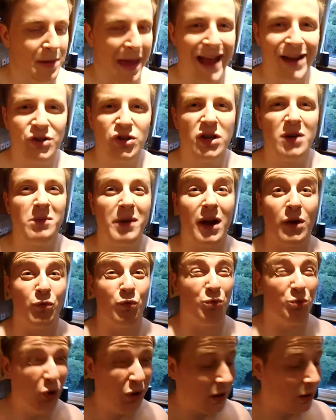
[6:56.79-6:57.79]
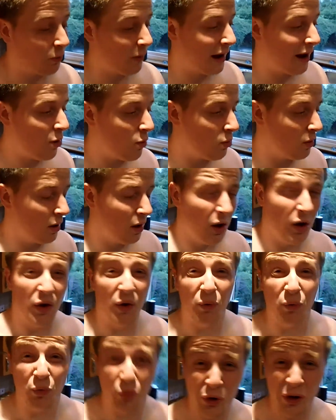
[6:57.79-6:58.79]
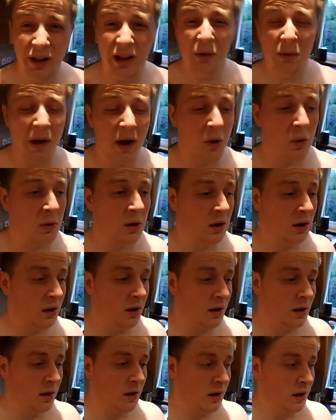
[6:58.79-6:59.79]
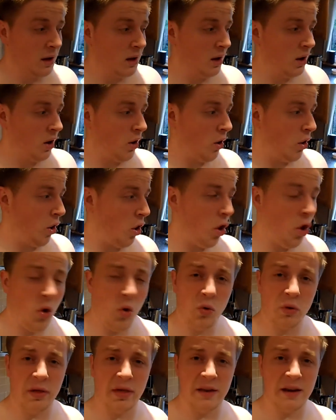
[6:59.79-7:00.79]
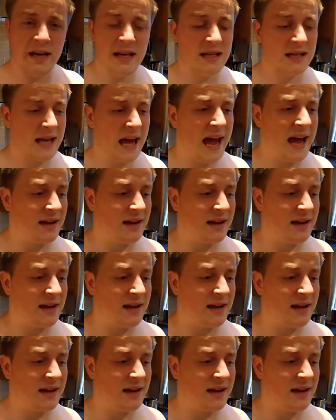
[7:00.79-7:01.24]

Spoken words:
benching went really well, really well. All three